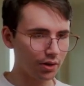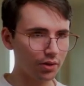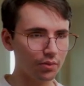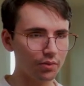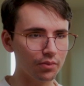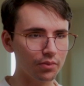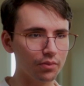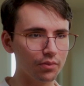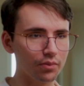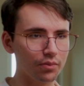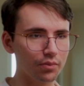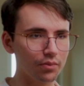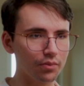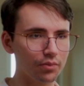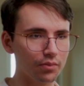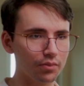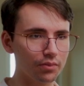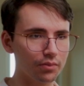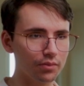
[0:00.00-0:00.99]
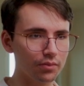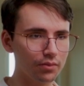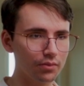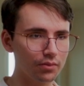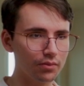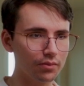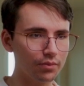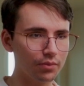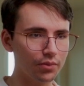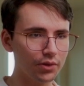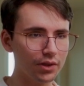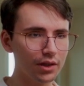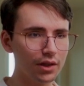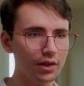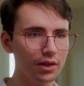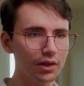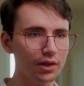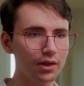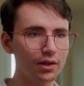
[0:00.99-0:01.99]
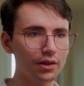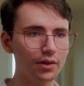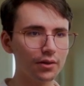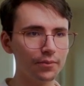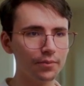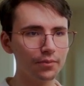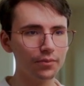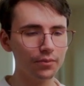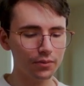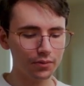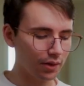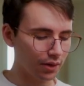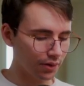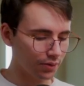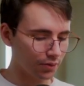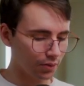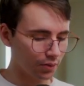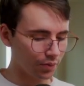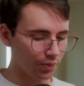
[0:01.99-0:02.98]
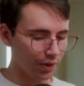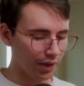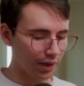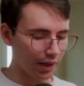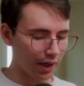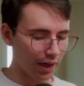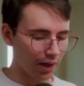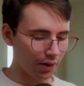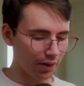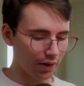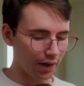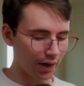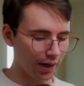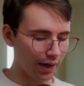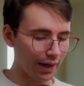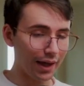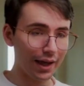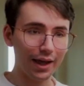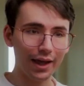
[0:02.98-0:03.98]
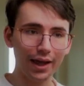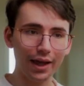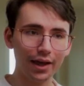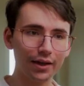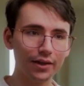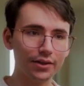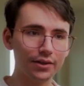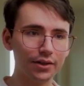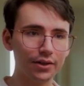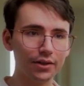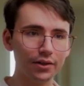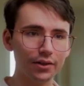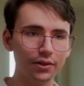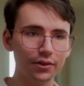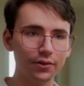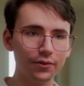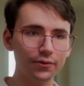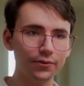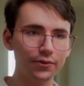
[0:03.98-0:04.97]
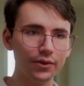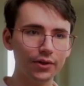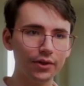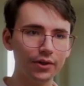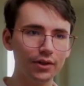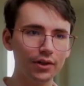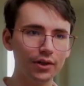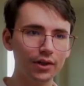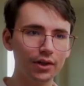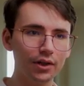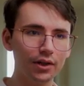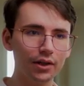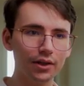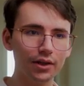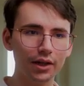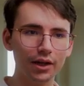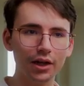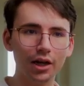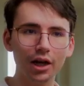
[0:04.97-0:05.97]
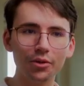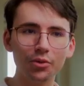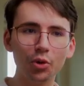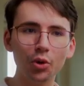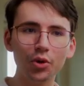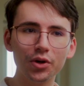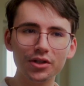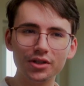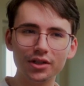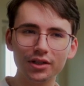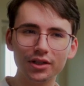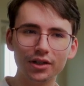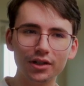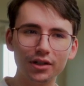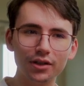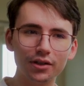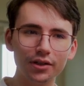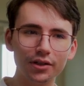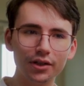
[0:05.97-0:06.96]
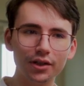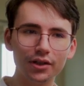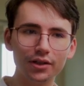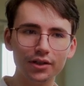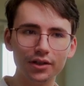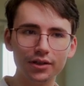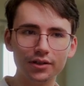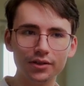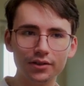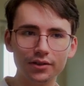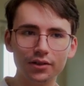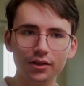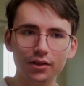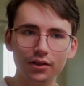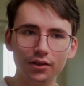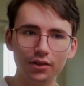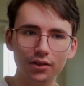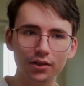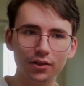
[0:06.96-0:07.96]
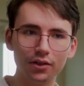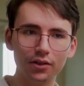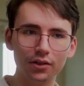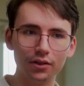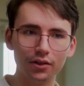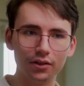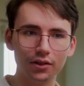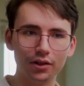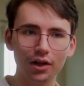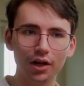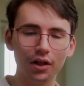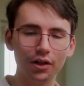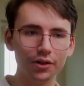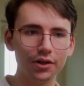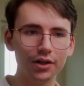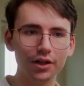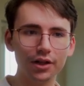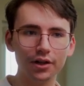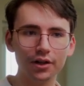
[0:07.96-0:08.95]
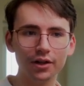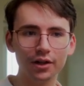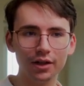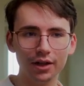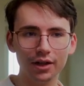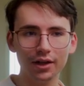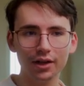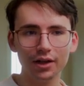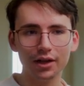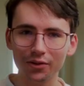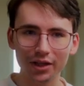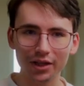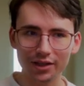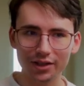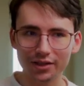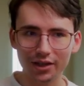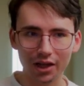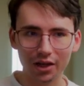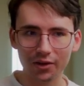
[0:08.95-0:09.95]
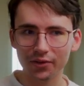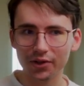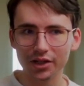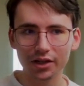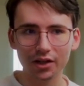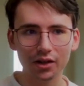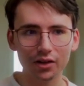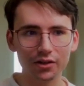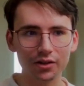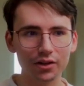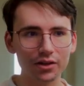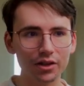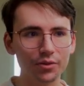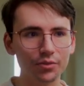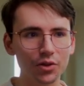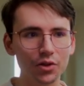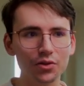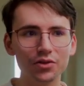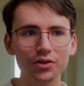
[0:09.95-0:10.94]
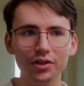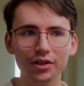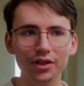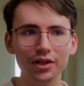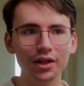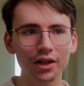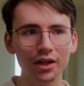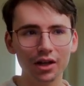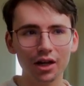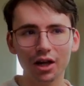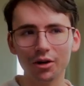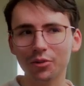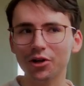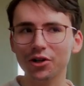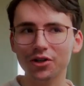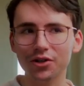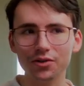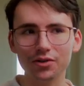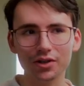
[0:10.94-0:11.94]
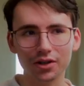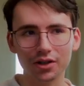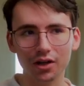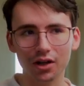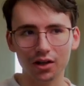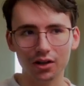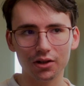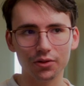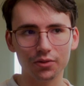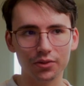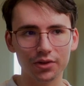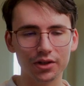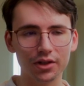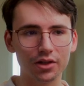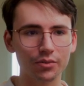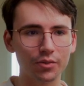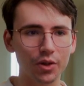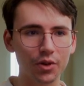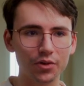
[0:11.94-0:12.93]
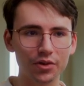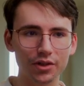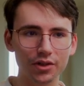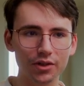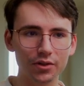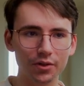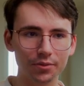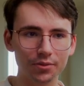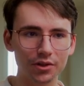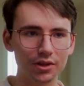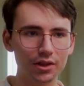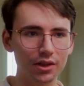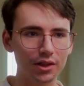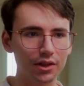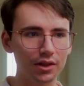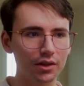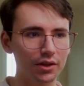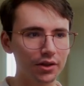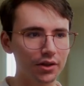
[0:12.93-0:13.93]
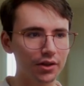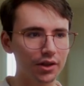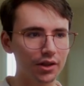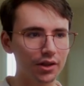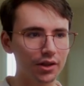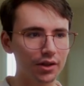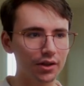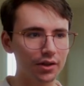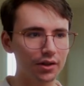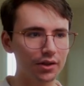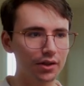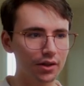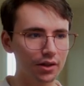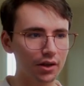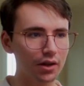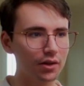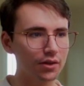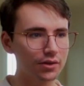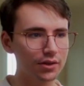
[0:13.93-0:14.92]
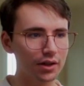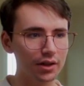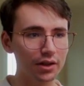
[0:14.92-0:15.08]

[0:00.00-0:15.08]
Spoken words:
completed, and this will be our active. Then I'm going to click on this little color here. I don't like to have any color on them usually. I'm already using color with the emojis, so I'm just going to clear it here, and then I'll